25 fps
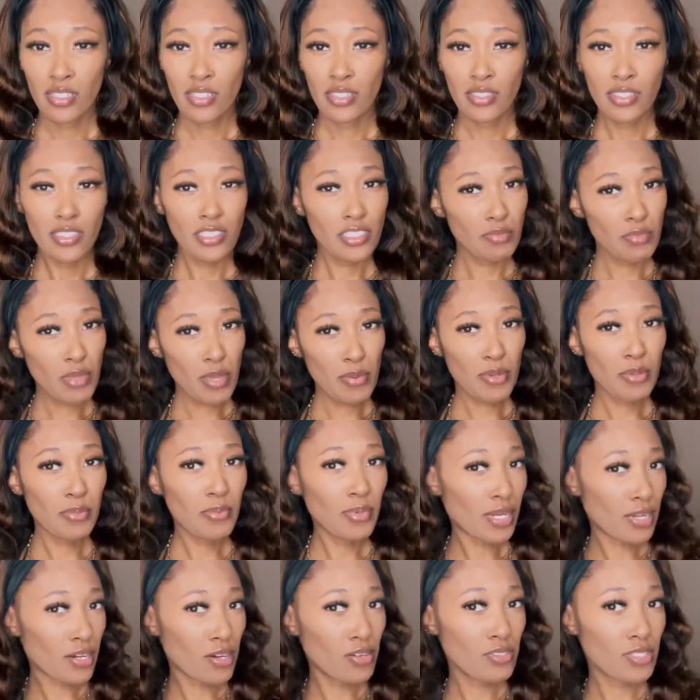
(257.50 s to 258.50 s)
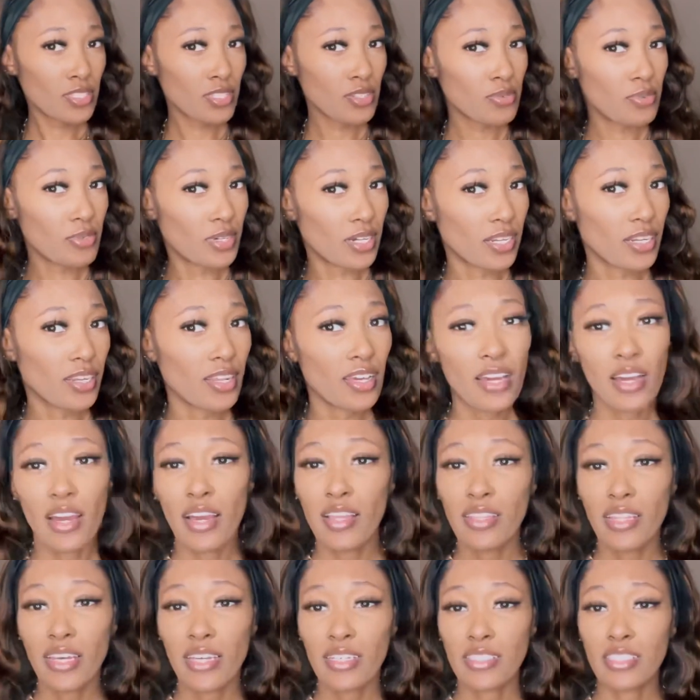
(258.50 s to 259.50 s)
This may be my go-to one. I
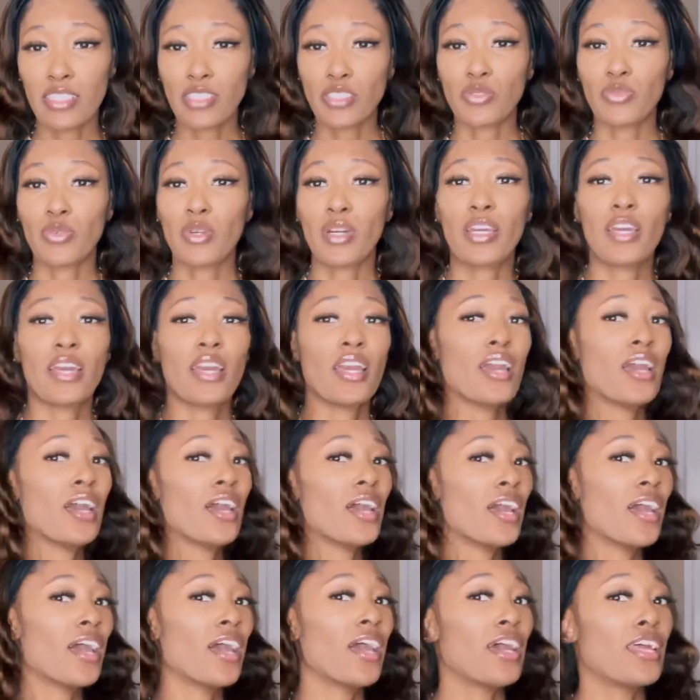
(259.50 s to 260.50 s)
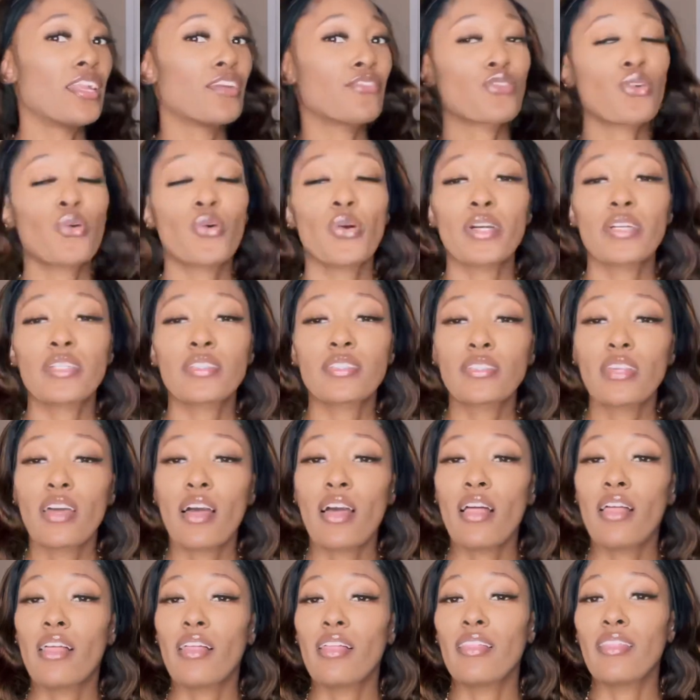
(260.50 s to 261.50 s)
like this one. And of course,
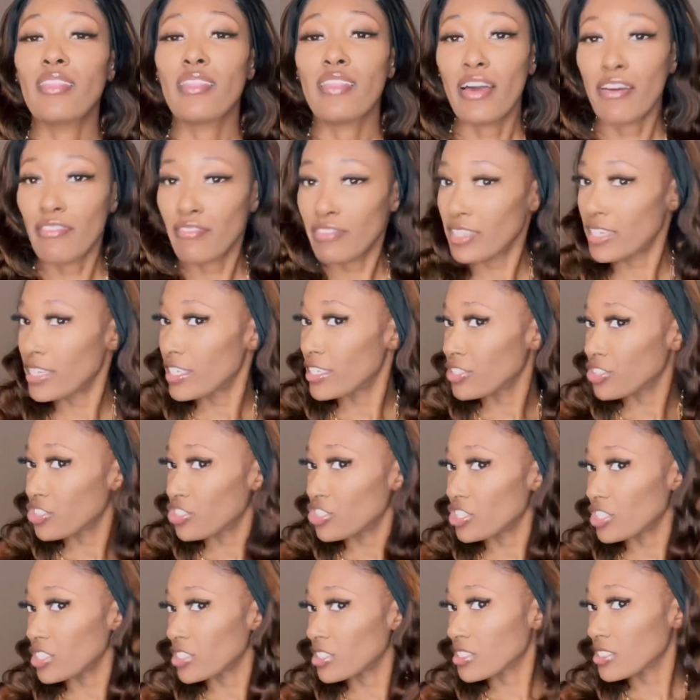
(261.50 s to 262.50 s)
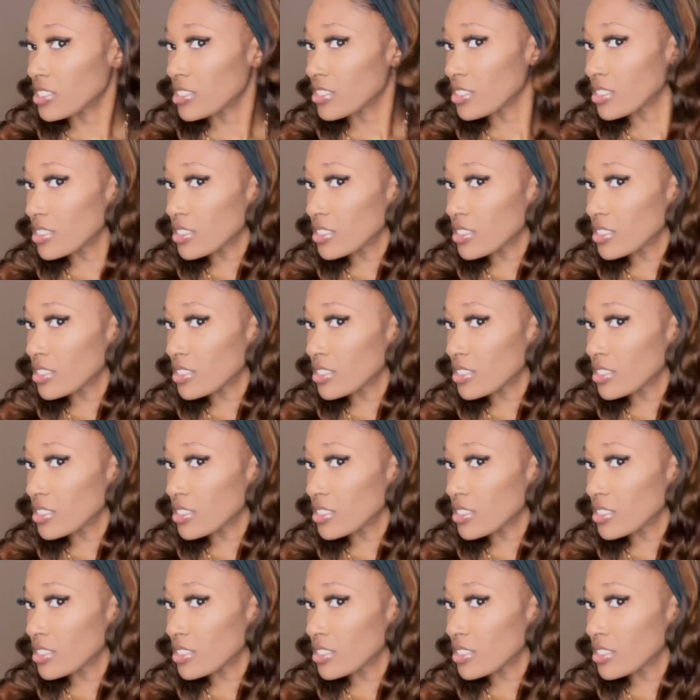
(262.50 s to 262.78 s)
love the inches.